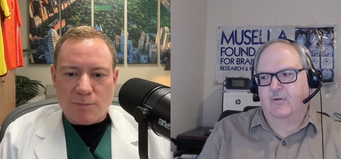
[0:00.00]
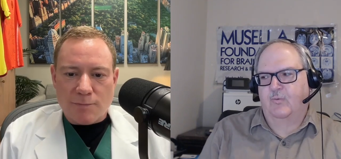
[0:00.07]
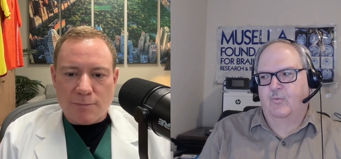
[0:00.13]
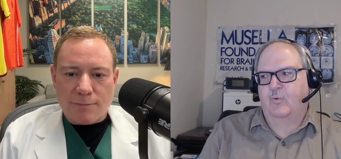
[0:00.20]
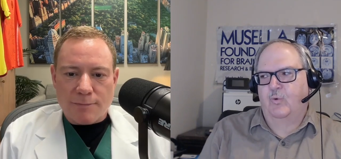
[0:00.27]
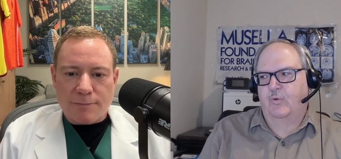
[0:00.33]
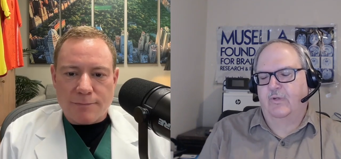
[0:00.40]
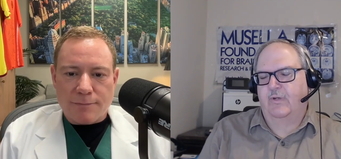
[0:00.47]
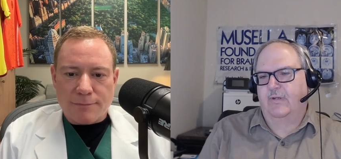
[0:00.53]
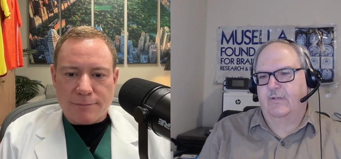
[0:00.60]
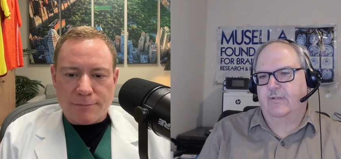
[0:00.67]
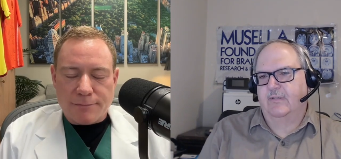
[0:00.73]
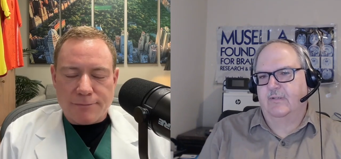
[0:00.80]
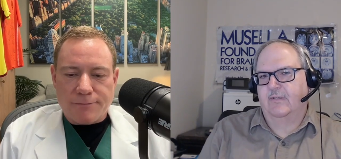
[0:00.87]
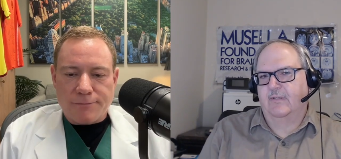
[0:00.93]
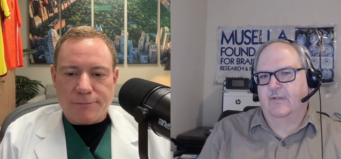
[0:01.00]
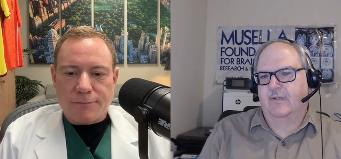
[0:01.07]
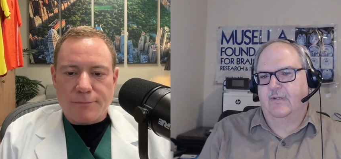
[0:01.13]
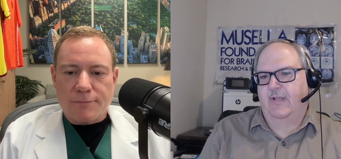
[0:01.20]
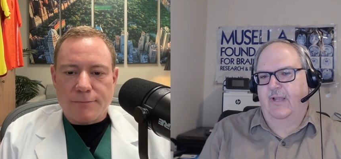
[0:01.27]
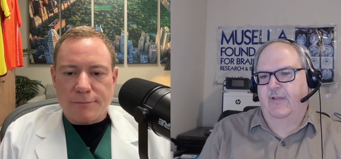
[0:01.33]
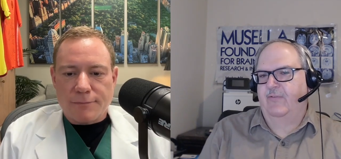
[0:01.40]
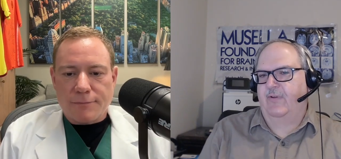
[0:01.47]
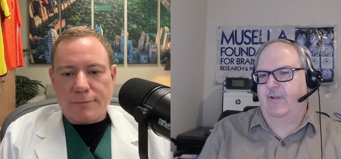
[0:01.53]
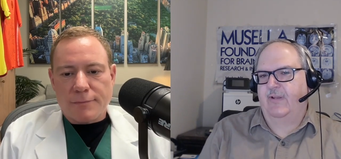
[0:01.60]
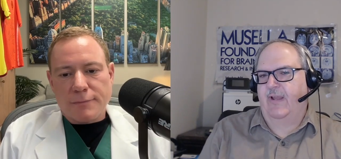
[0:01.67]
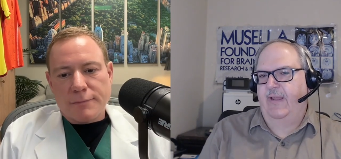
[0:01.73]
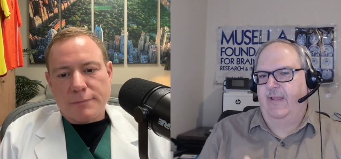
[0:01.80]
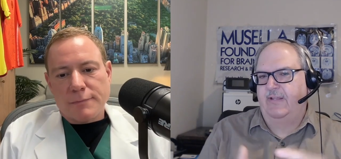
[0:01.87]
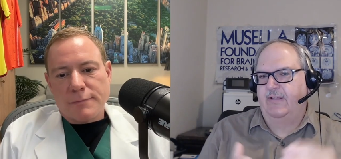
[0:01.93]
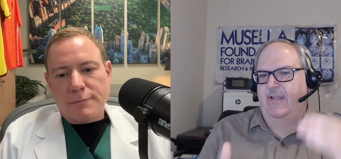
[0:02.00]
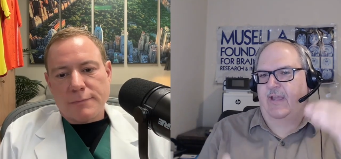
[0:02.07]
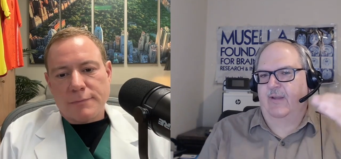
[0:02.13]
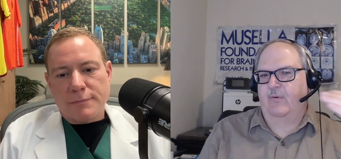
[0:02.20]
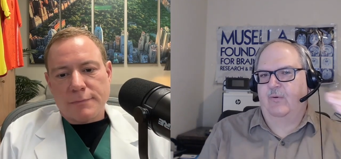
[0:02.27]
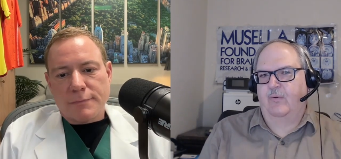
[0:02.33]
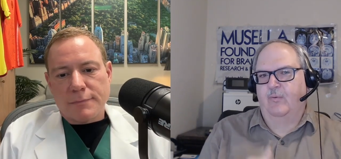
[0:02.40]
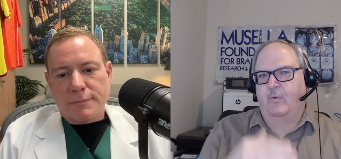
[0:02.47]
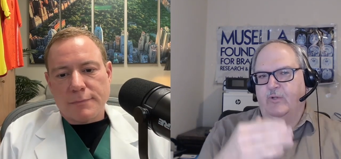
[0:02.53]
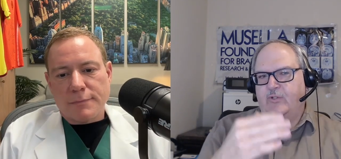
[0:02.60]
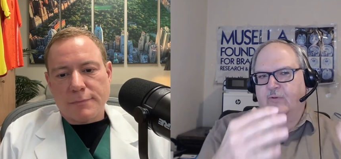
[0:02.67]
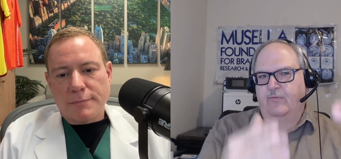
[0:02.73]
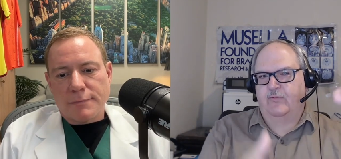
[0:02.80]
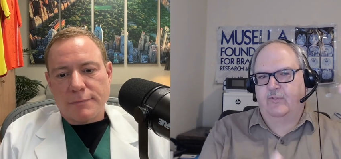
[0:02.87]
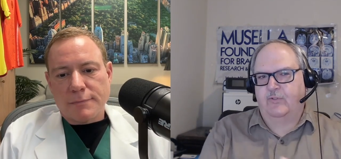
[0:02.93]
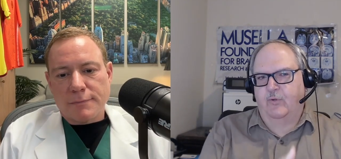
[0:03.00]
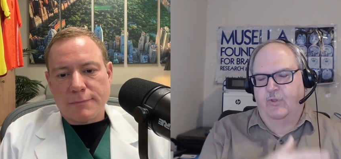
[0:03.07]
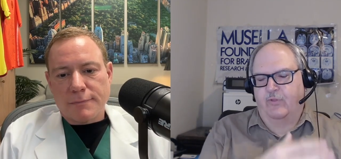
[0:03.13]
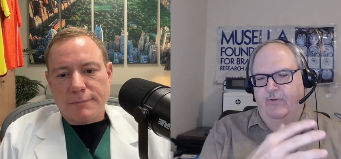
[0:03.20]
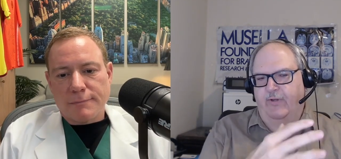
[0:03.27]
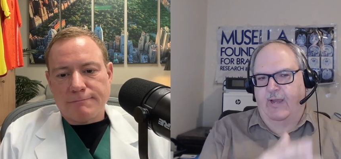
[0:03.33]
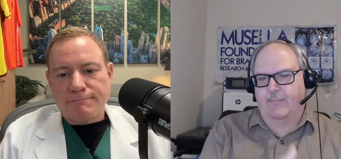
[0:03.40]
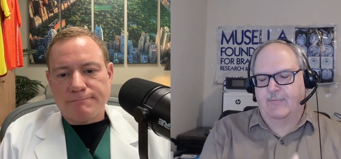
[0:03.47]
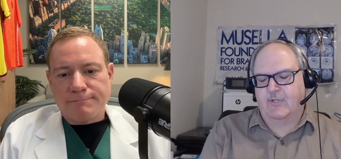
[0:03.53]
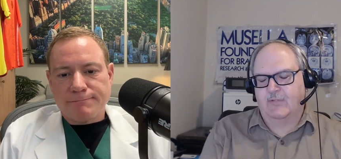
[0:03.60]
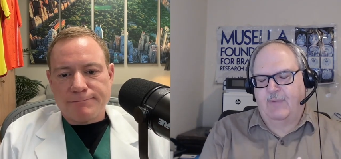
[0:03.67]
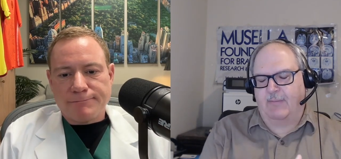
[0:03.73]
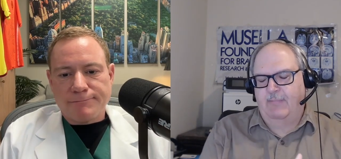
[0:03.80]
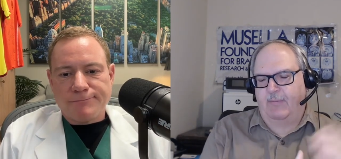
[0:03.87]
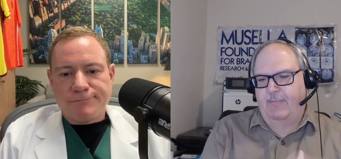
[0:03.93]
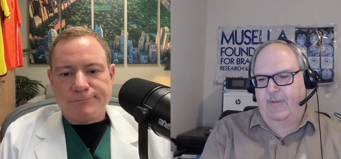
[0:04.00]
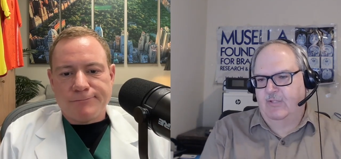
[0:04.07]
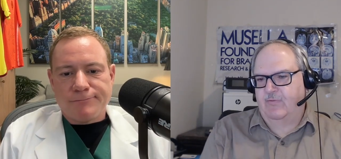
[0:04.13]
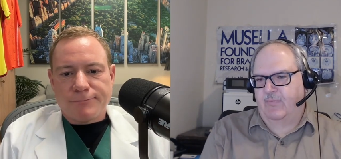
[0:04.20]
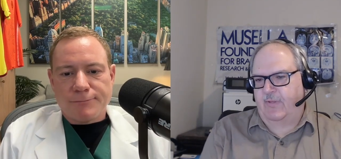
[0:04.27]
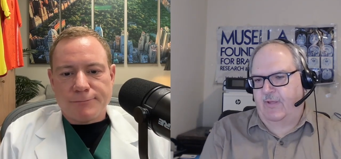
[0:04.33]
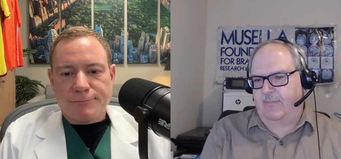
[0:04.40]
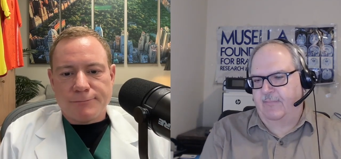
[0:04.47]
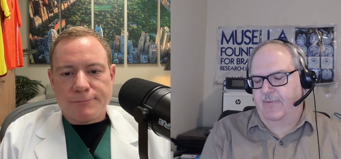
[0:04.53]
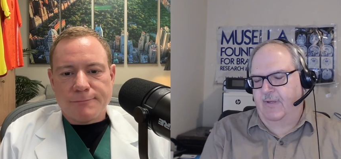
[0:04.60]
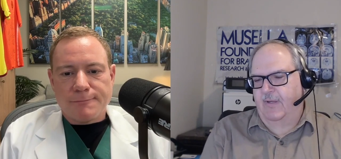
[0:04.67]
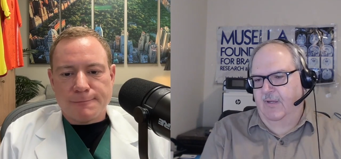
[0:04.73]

Speaker 1: won't even hint at which of two or three options might be best for them.